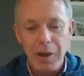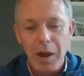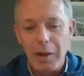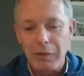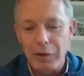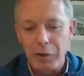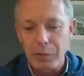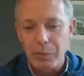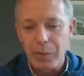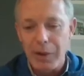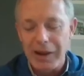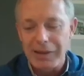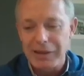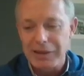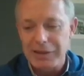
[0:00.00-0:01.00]
carving our own
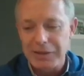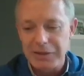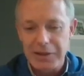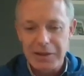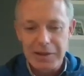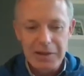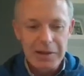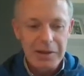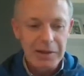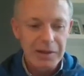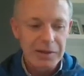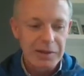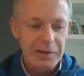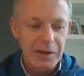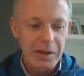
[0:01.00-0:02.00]
path is
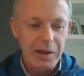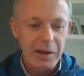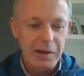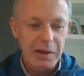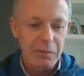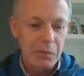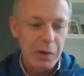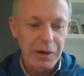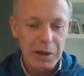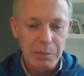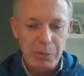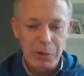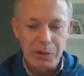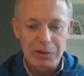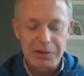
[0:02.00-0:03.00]
really
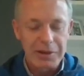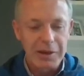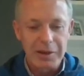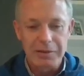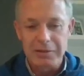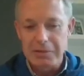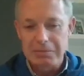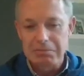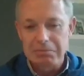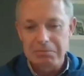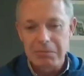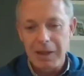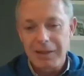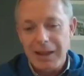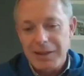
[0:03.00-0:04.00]
important, and
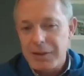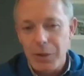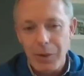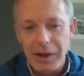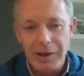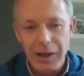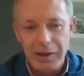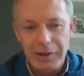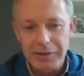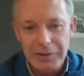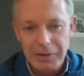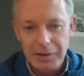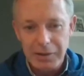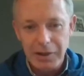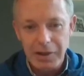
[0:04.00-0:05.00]
that's Kawhi
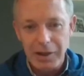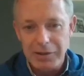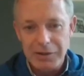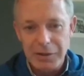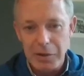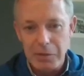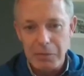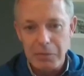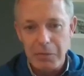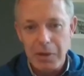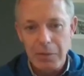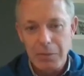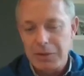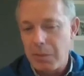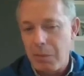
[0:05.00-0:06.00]
Leonard. And so
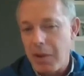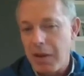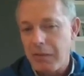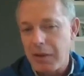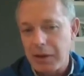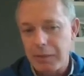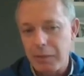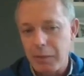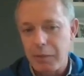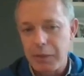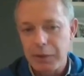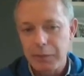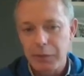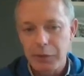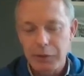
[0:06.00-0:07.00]
it was a perfect
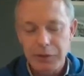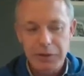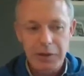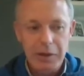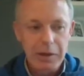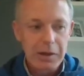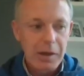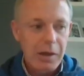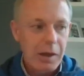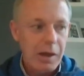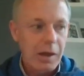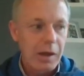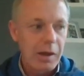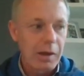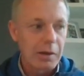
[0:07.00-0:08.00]
fit for us.
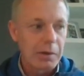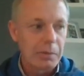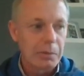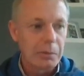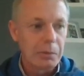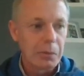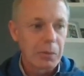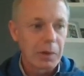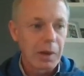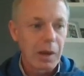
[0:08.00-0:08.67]
And